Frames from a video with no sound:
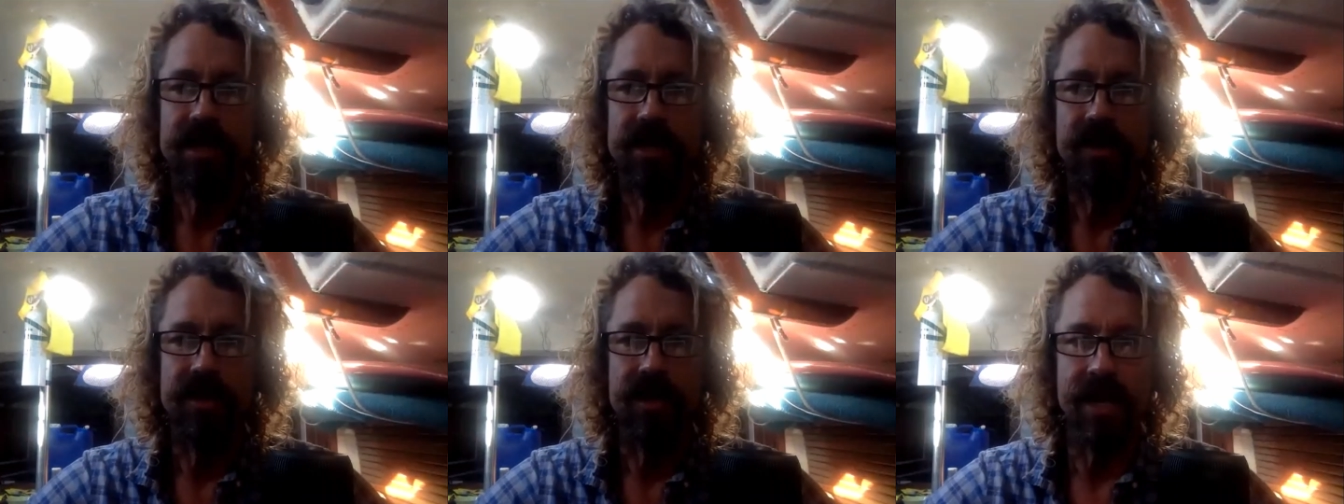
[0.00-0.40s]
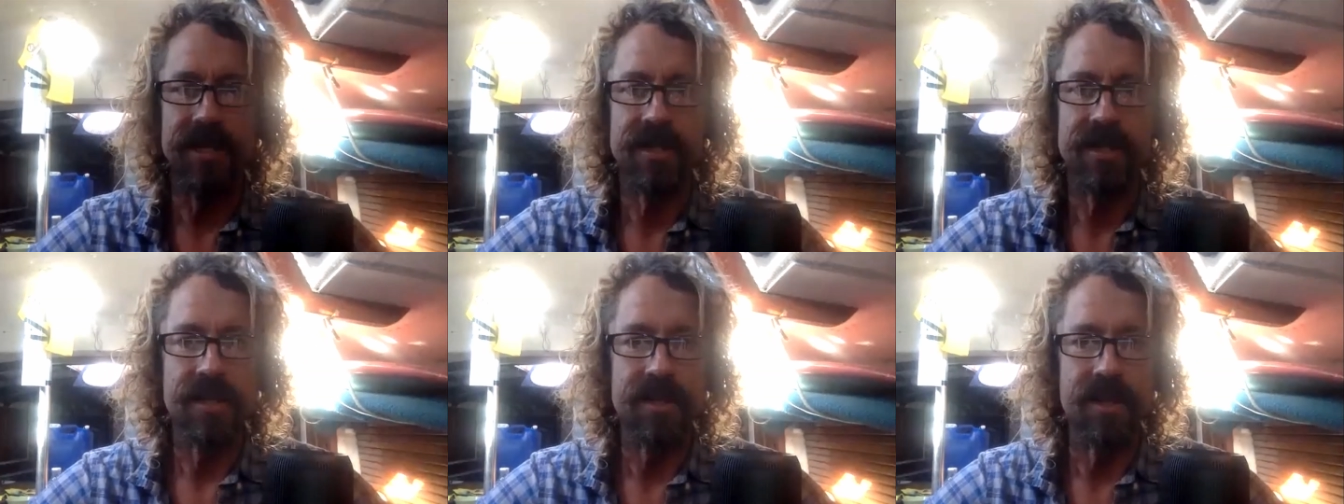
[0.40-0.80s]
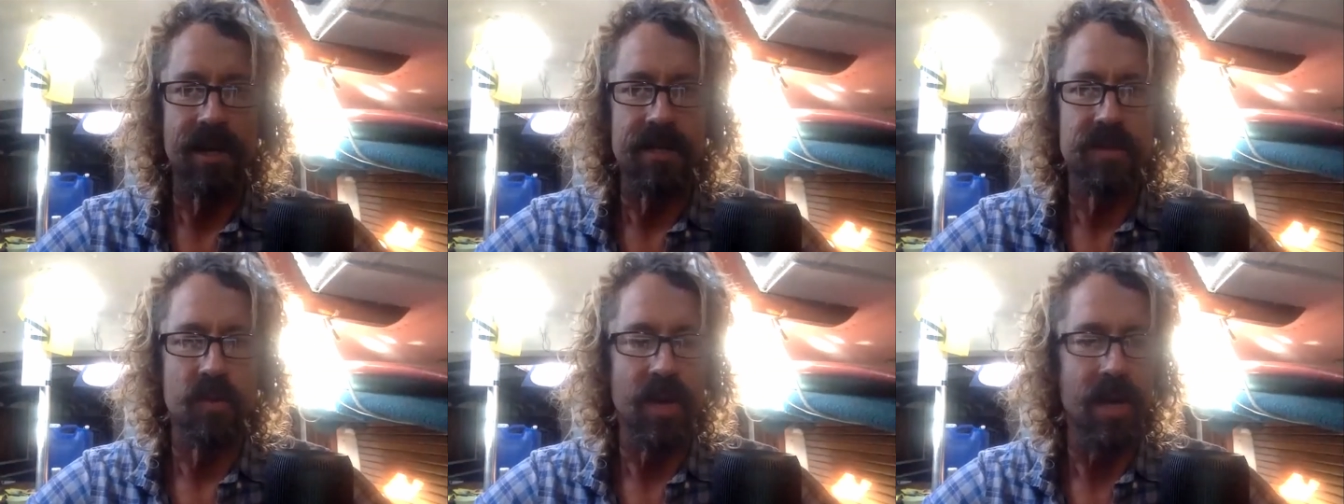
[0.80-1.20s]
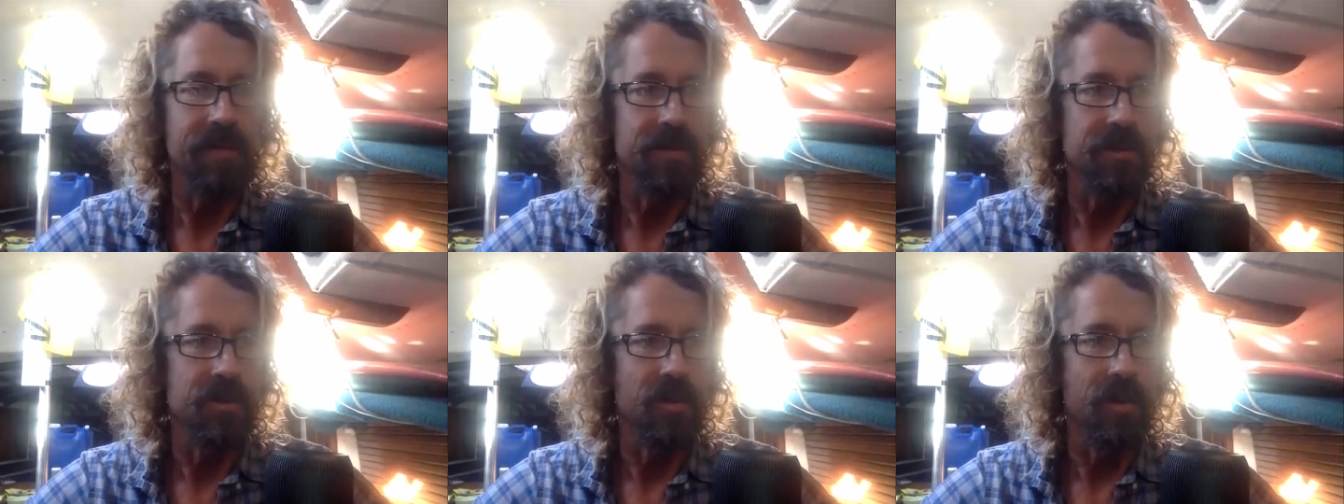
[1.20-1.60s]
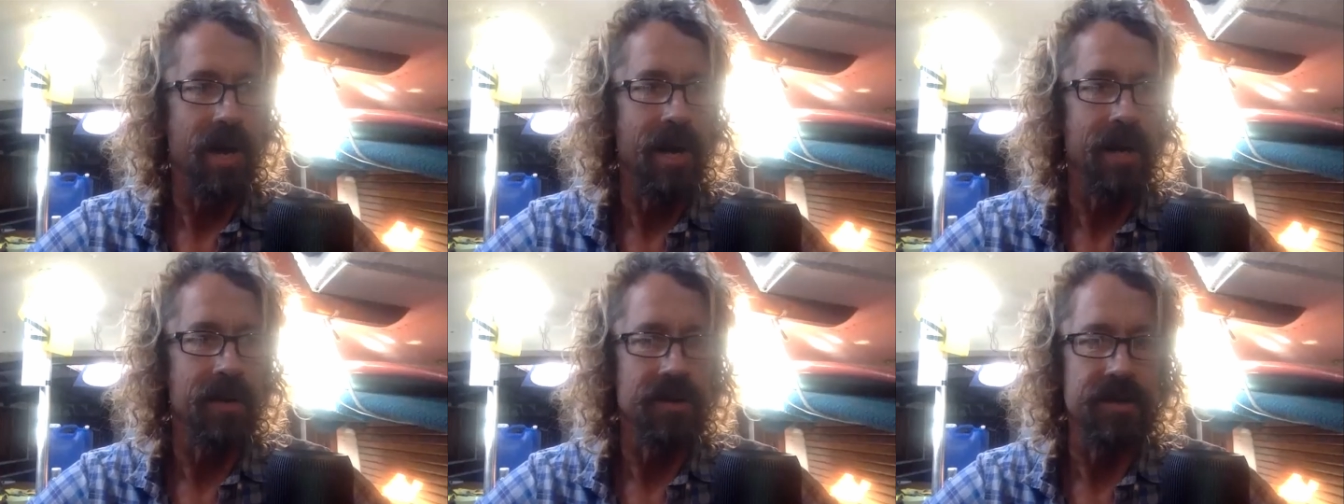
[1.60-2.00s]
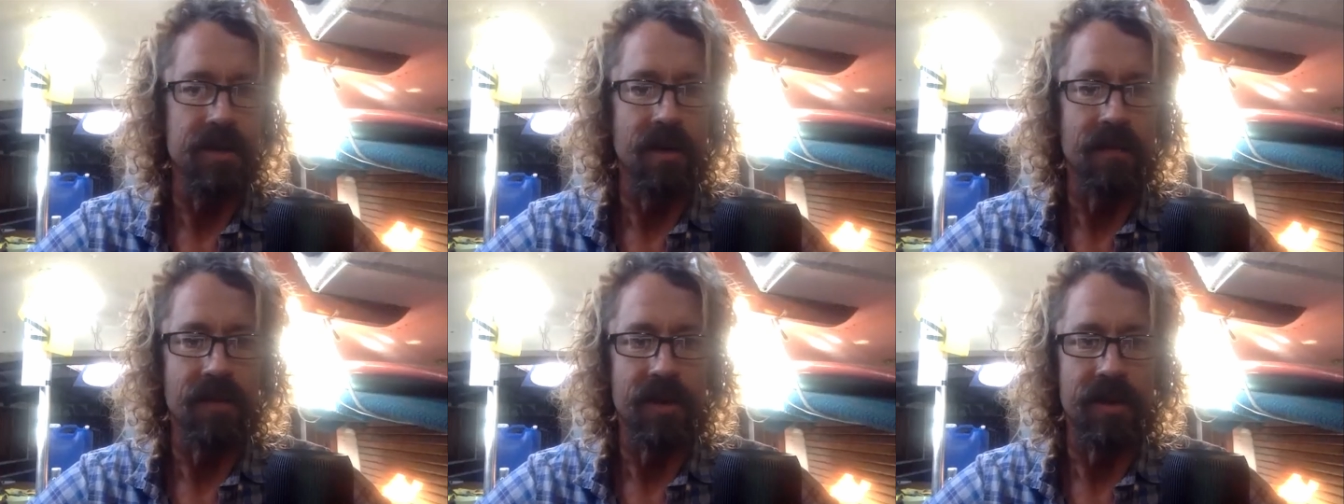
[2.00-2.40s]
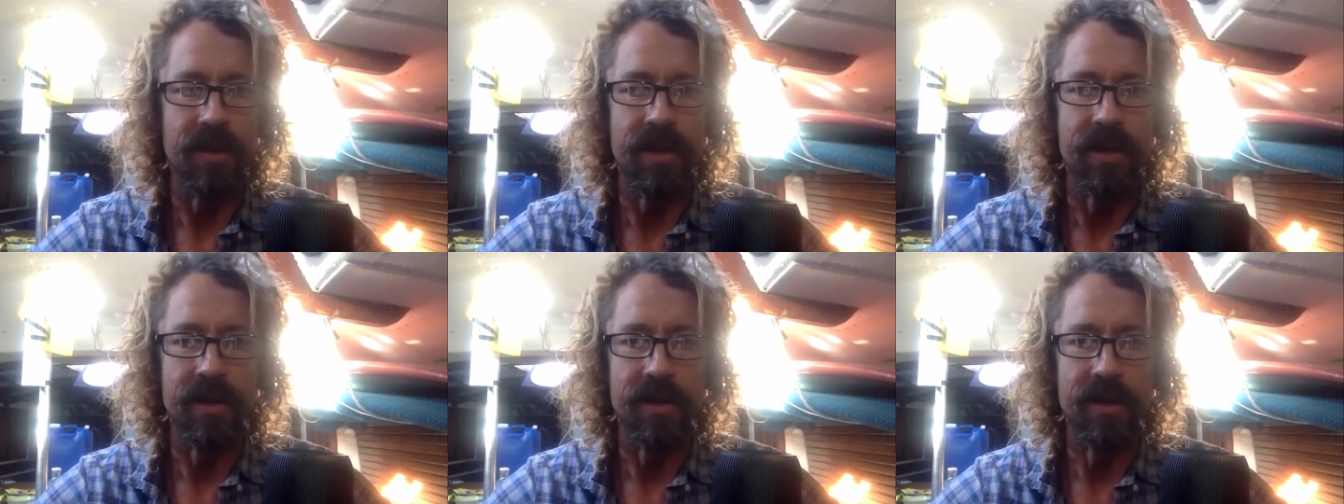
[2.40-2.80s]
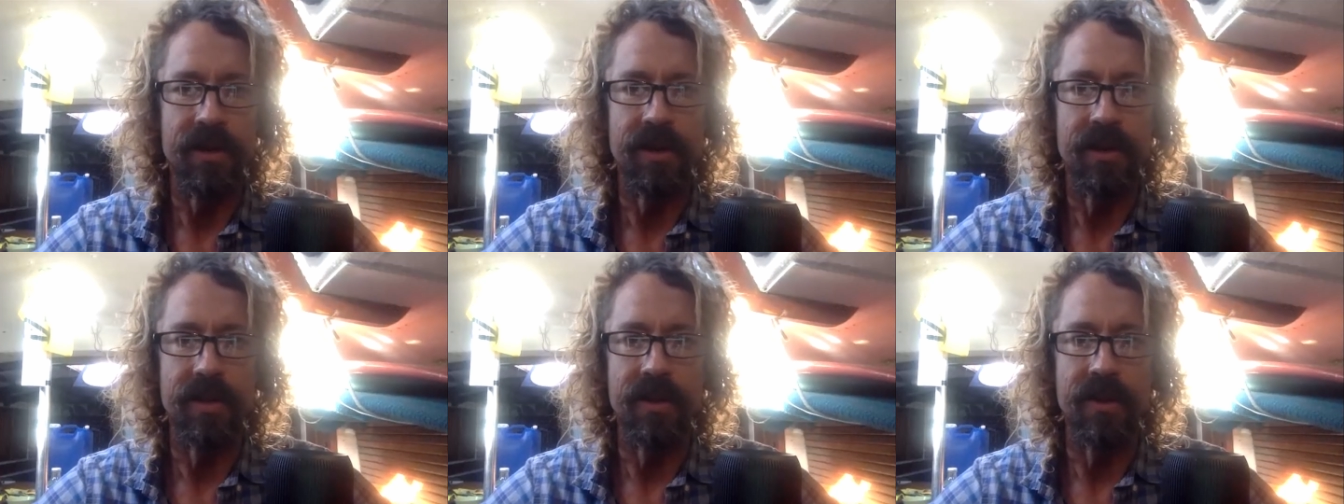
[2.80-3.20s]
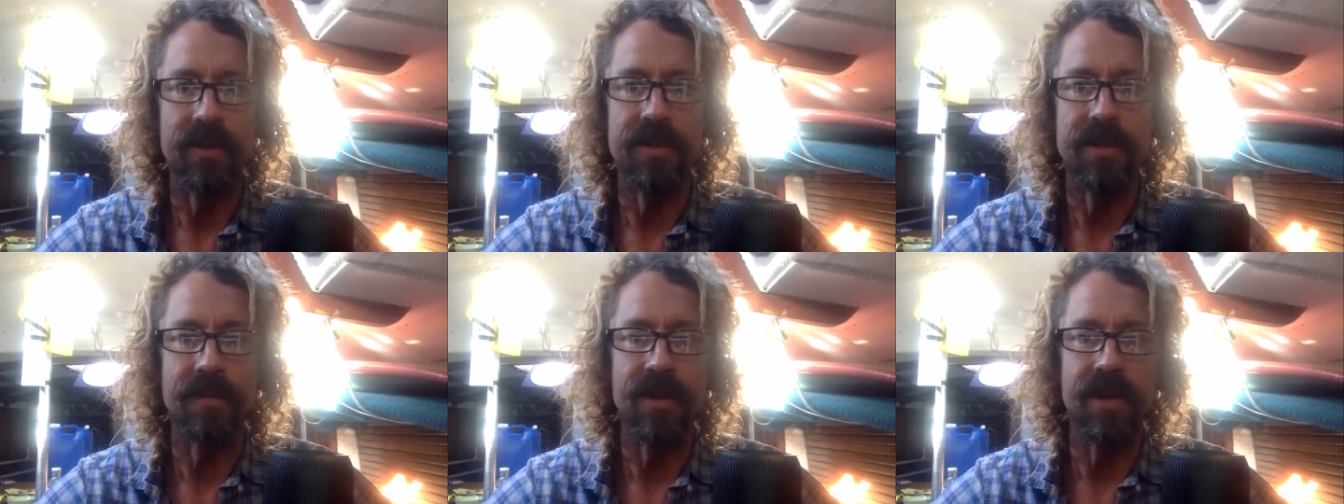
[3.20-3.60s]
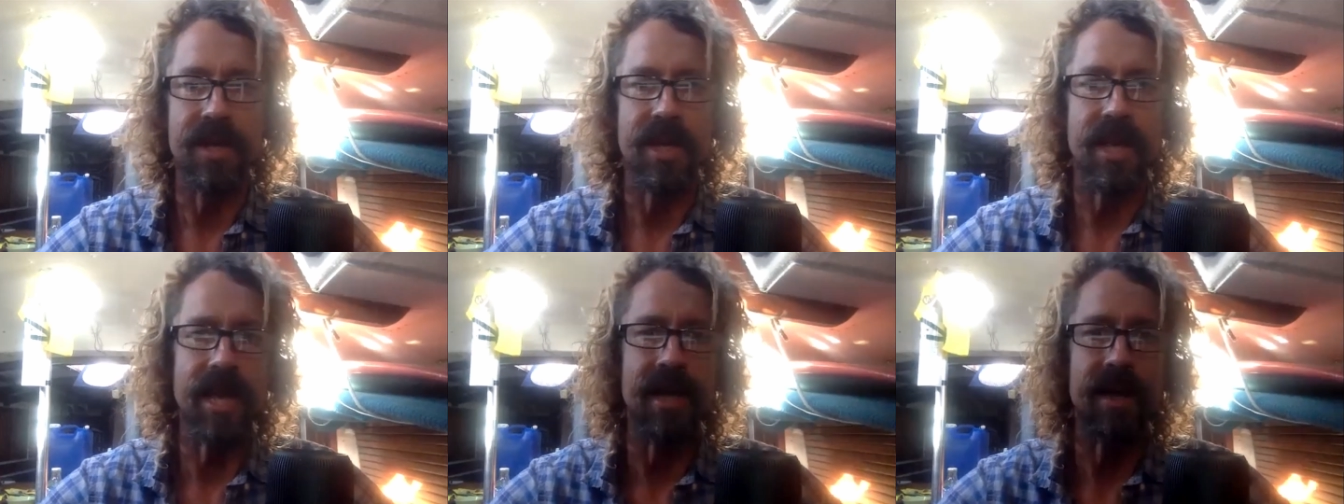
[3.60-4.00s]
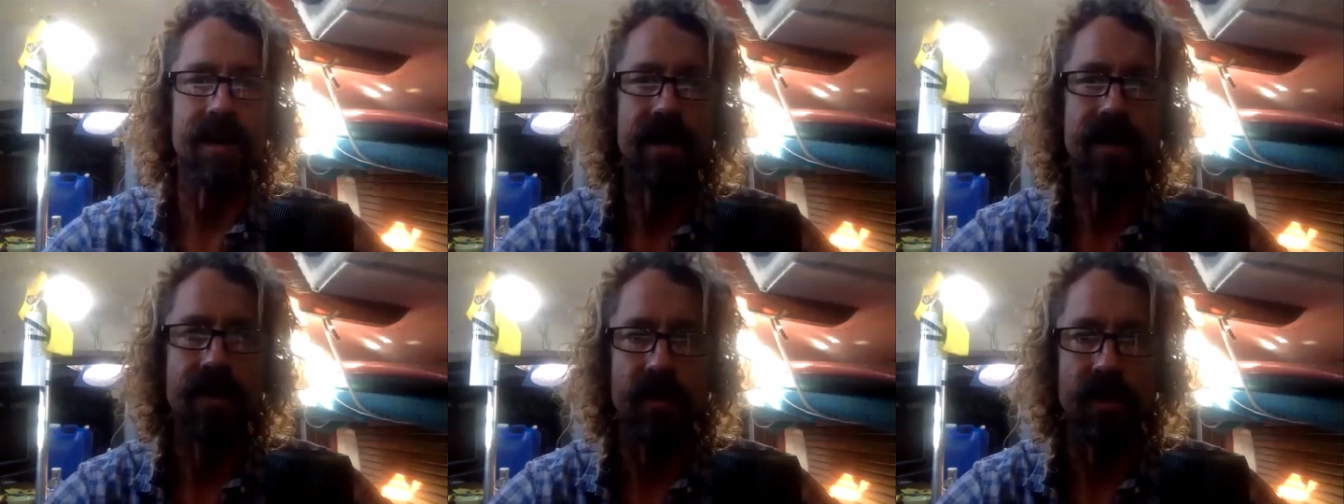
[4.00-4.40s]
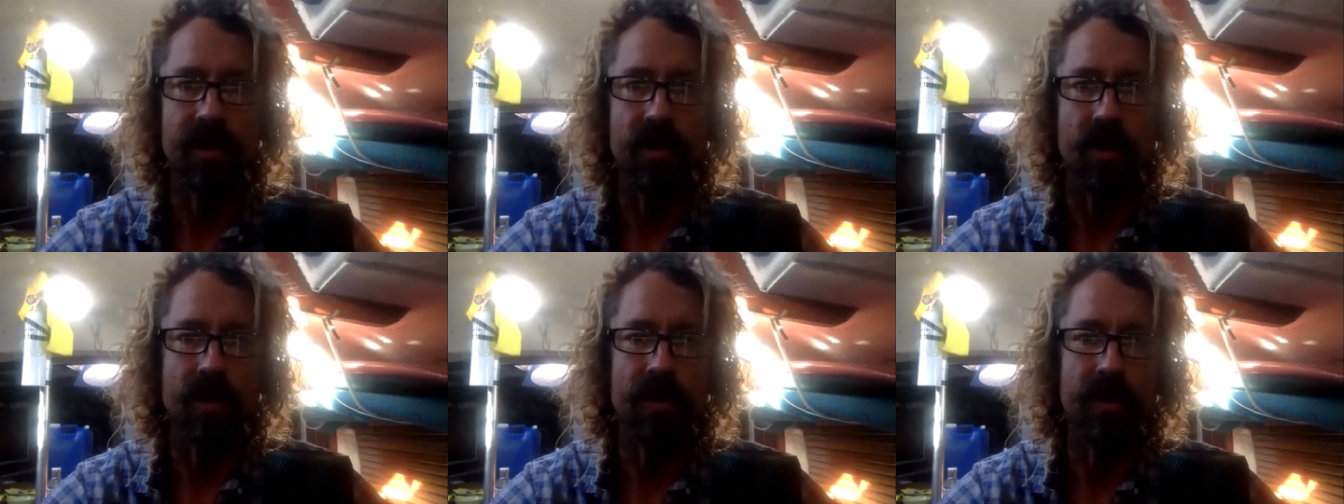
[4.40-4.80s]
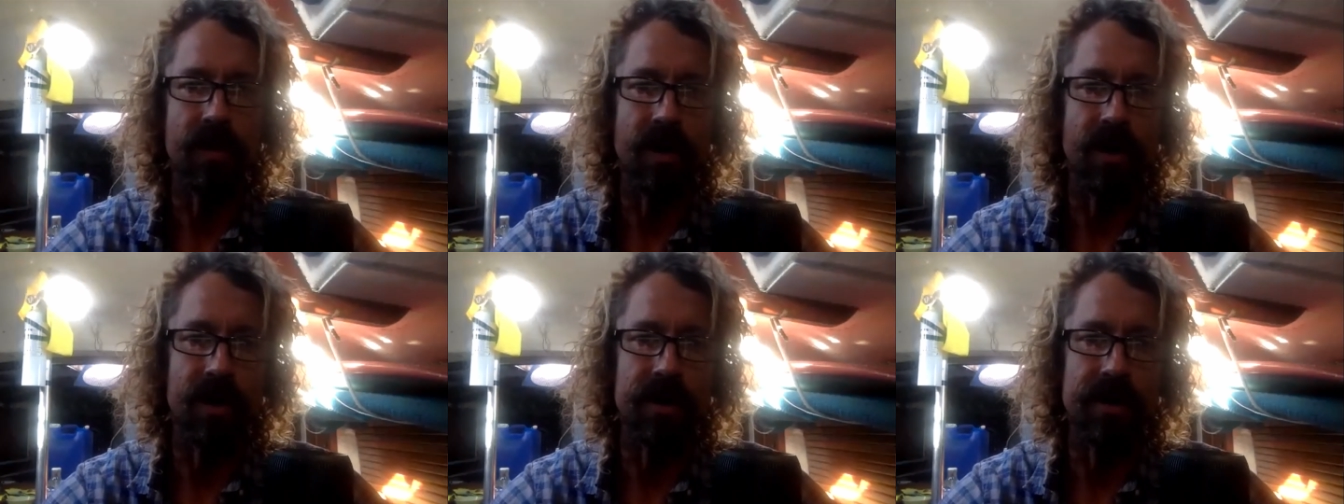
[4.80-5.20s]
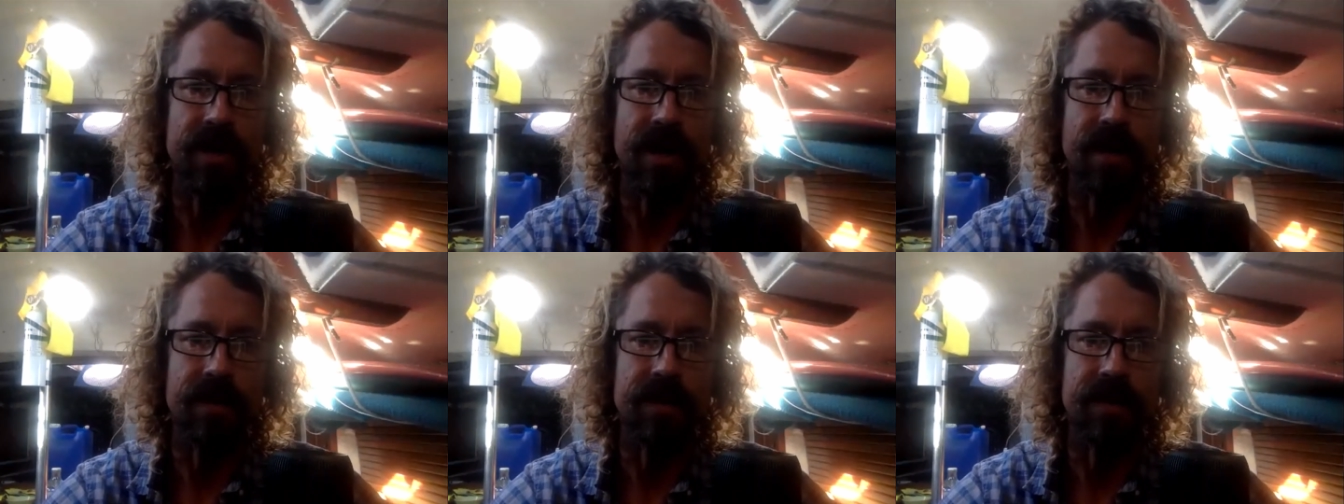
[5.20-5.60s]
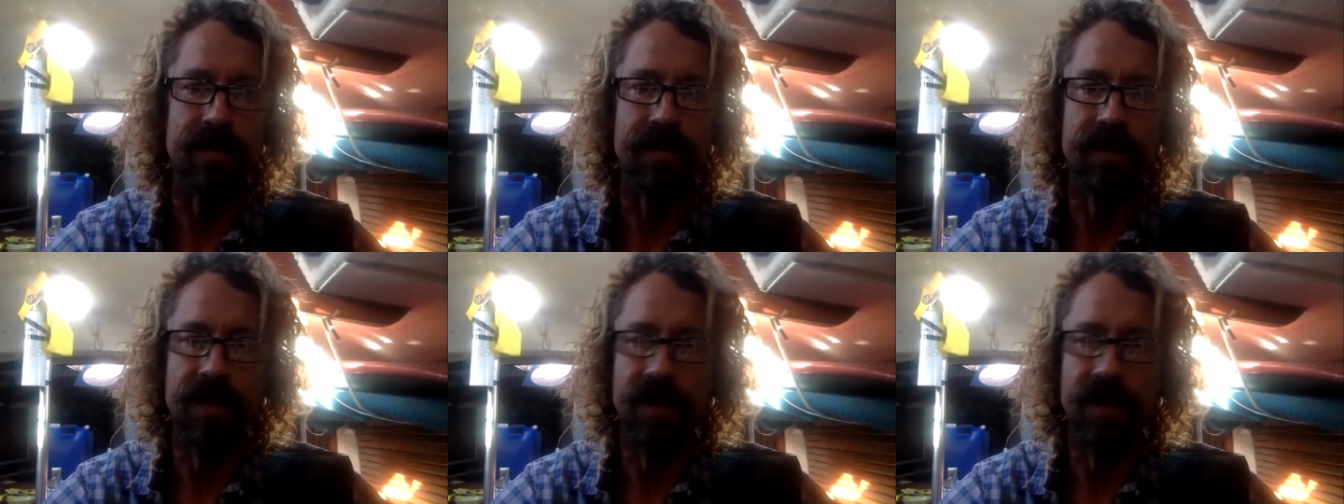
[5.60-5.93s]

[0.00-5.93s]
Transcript: So it's a nice it's a nice way of just reminding yourself that that there is something to gain when you're going through the hard times of